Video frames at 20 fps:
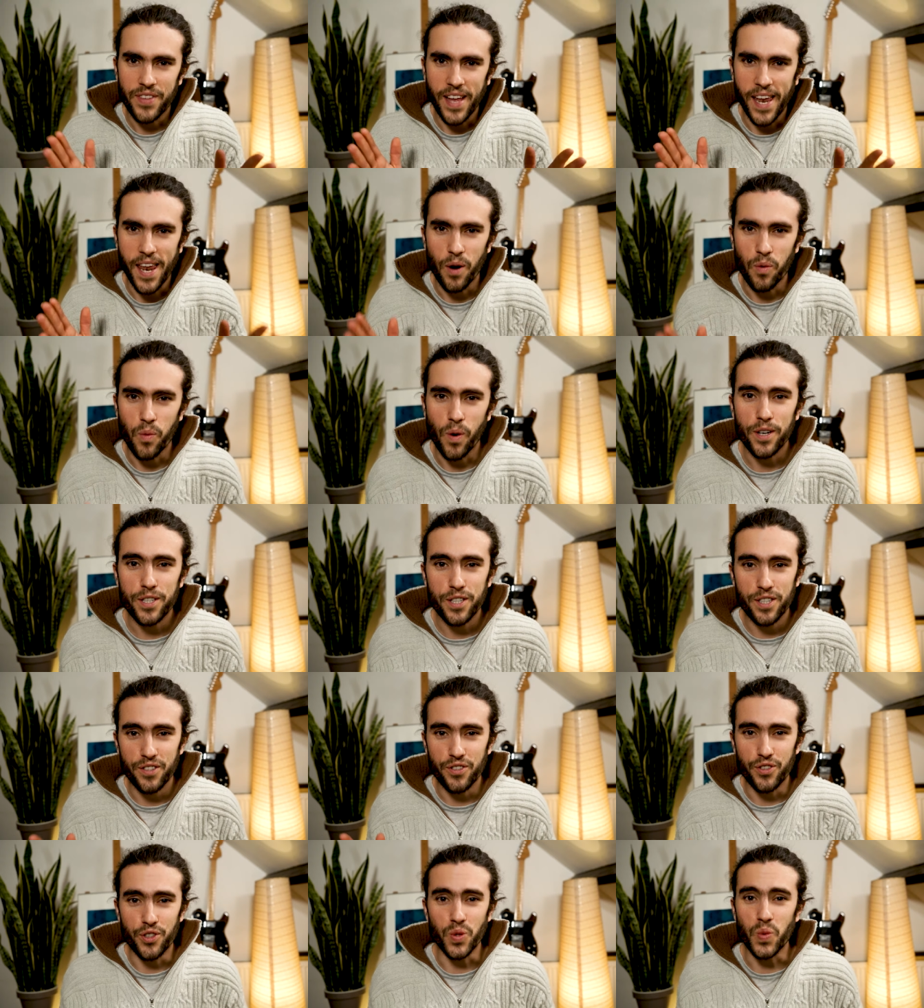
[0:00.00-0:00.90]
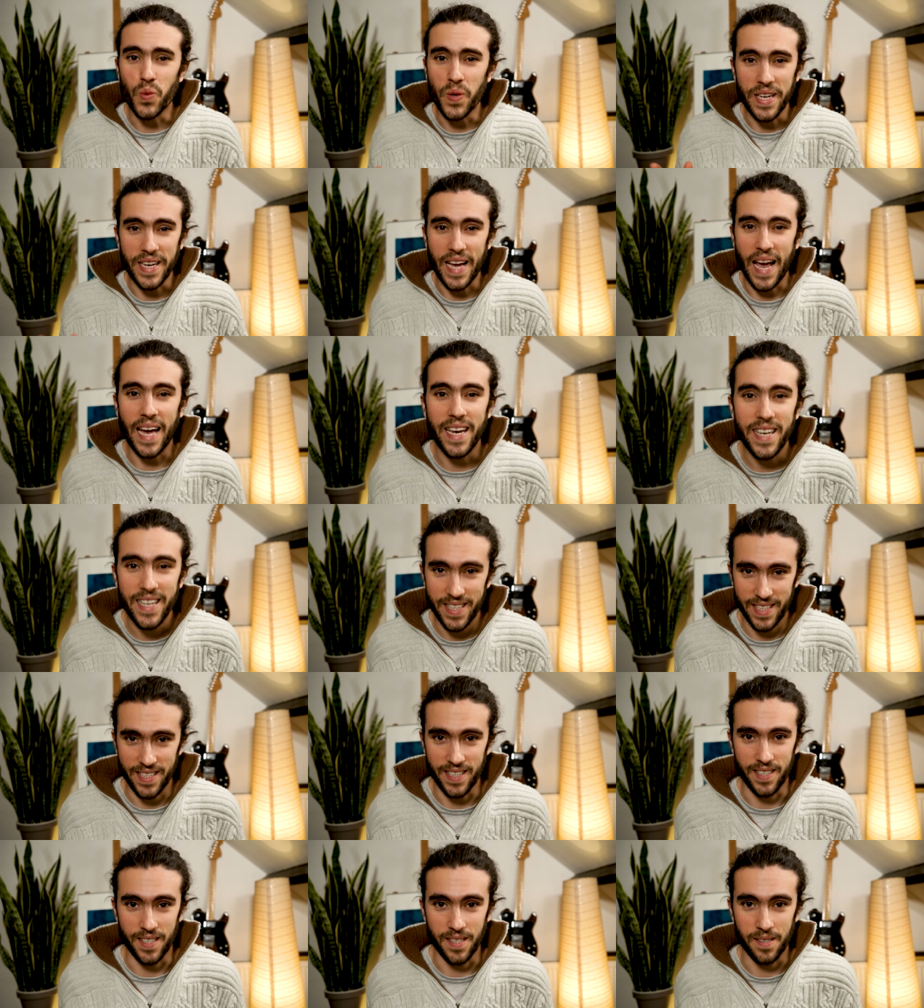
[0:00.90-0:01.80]
that I wasn't doing
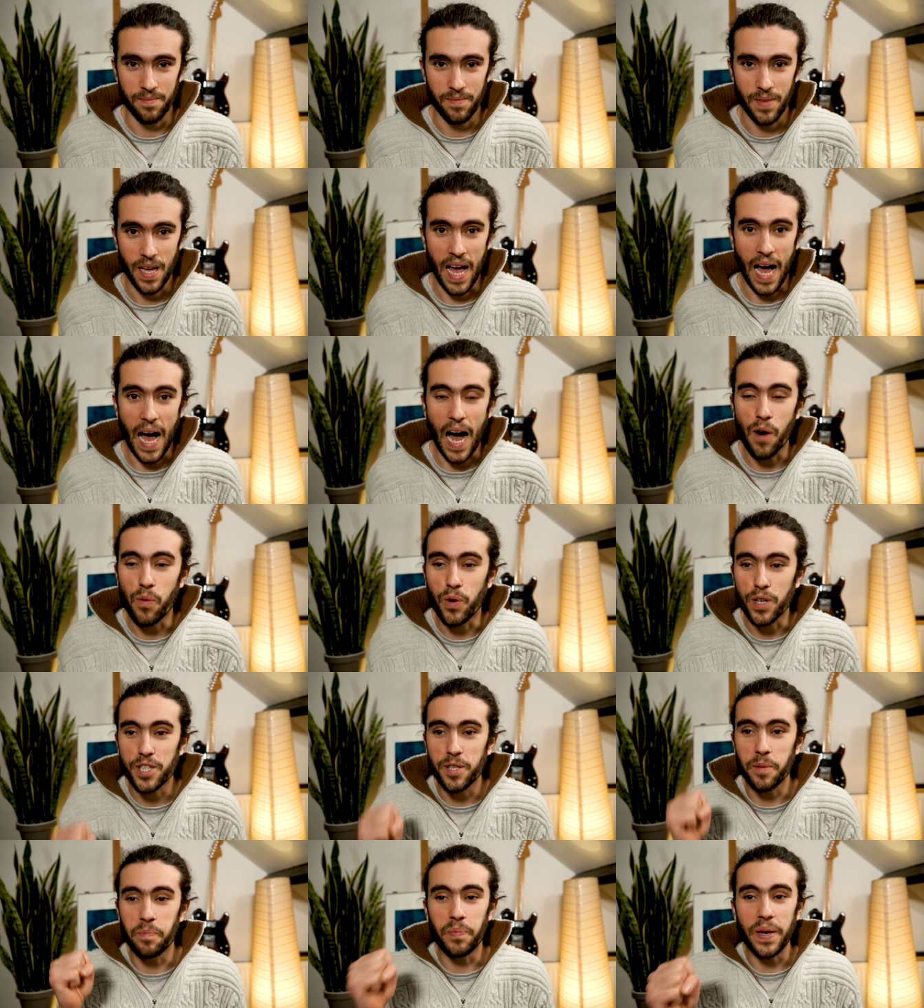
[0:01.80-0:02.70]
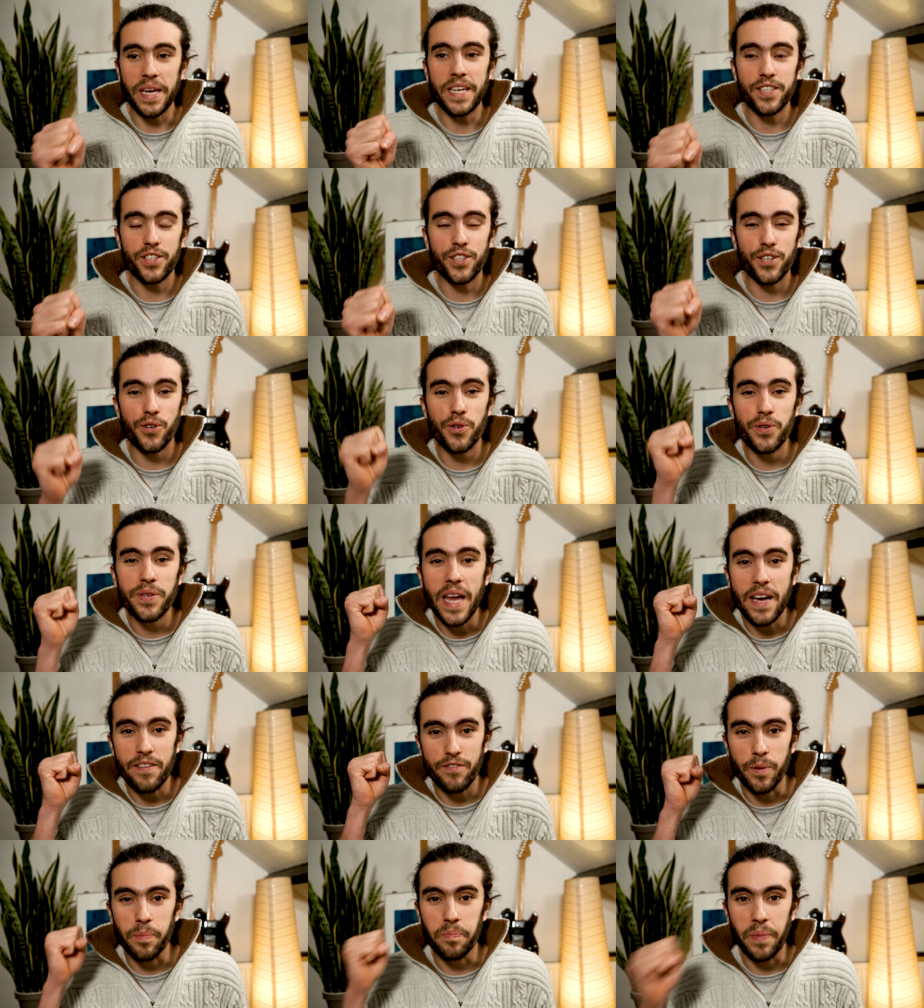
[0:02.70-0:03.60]
anything. I was the painter who
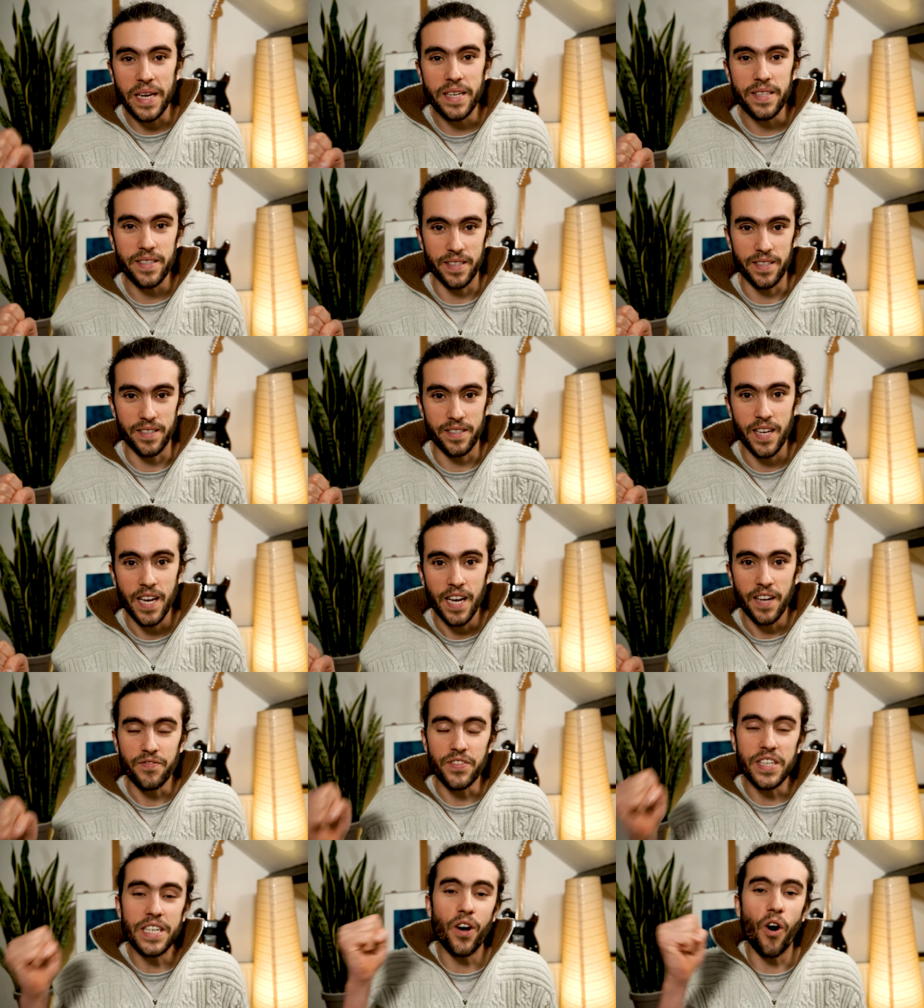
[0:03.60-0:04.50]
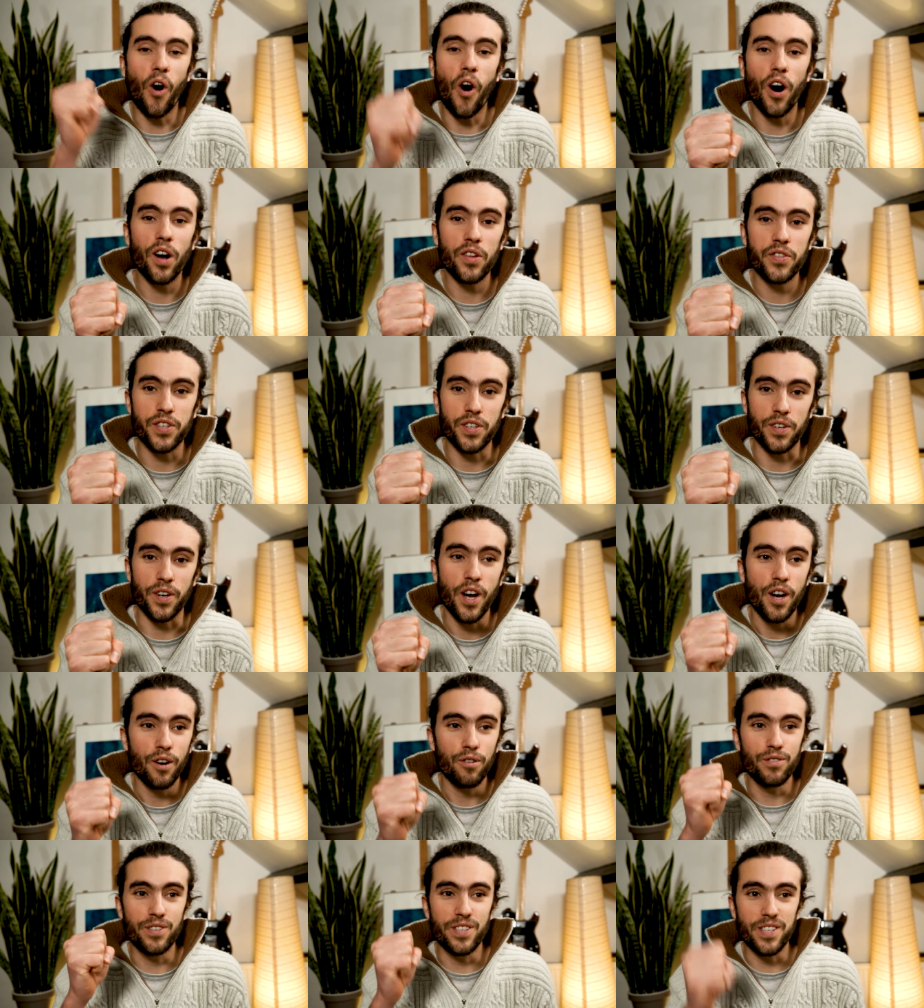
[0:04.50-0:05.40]
never painted, the author
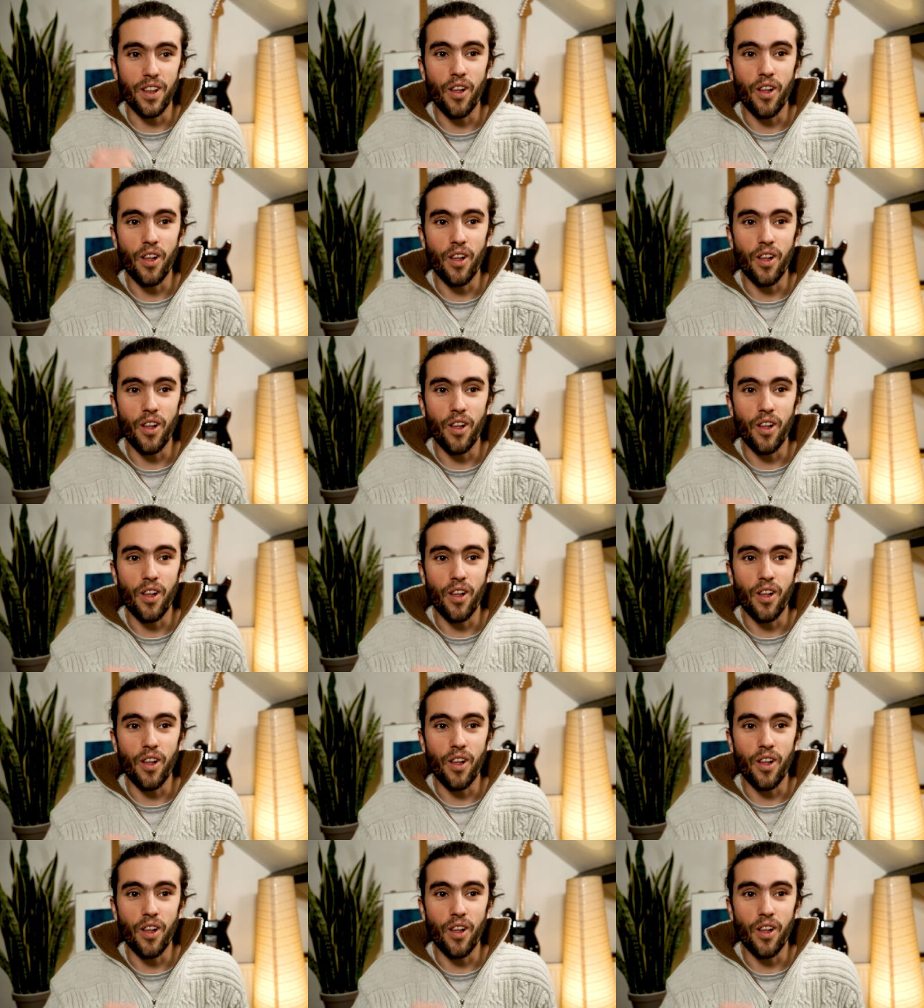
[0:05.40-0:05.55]
whose